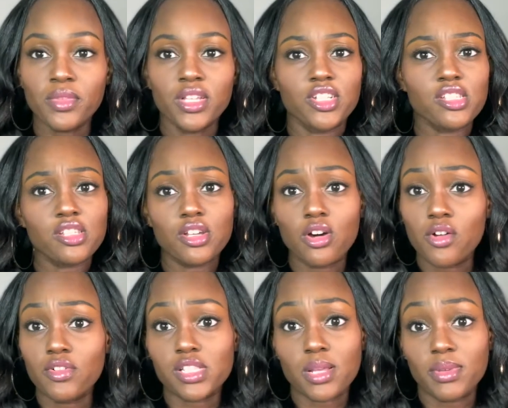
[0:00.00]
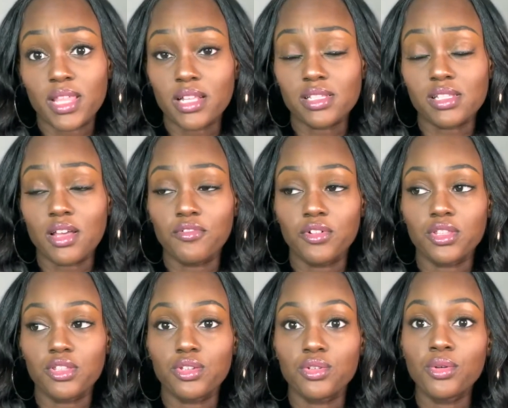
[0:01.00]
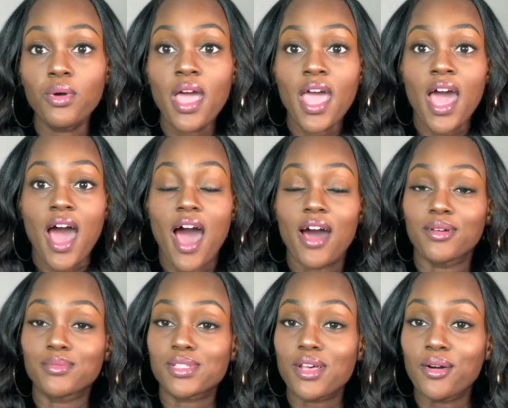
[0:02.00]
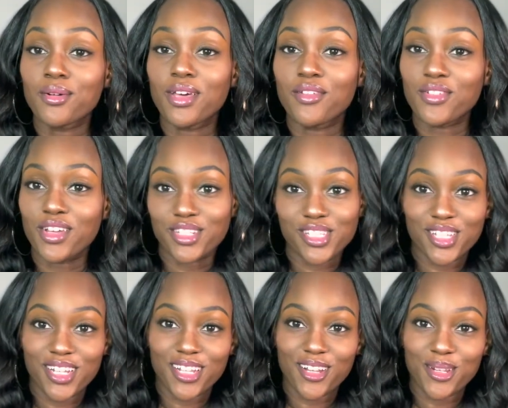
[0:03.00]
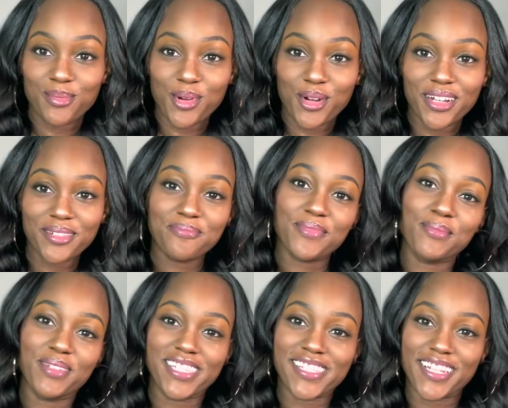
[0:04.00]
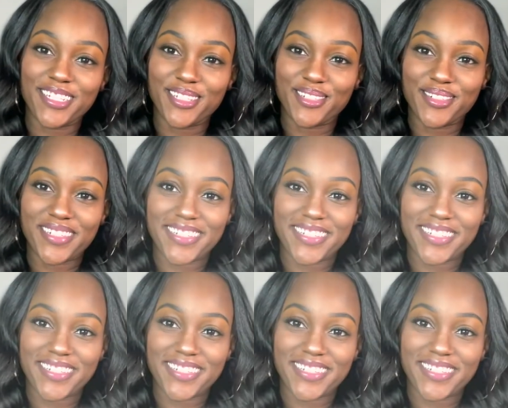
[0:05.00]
just to go over some of that stuff with you. Um, so if you're interested in learning more, please stay tuned.